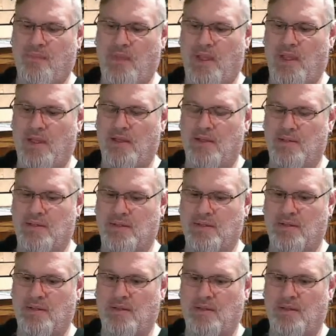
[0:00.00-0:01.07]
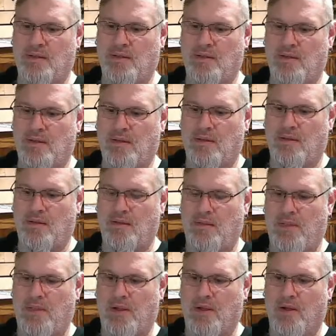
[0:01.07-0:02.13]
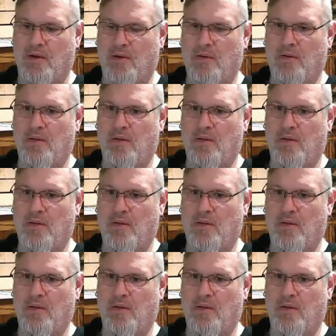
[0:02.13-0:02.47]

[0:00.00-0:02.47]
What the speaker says: and they're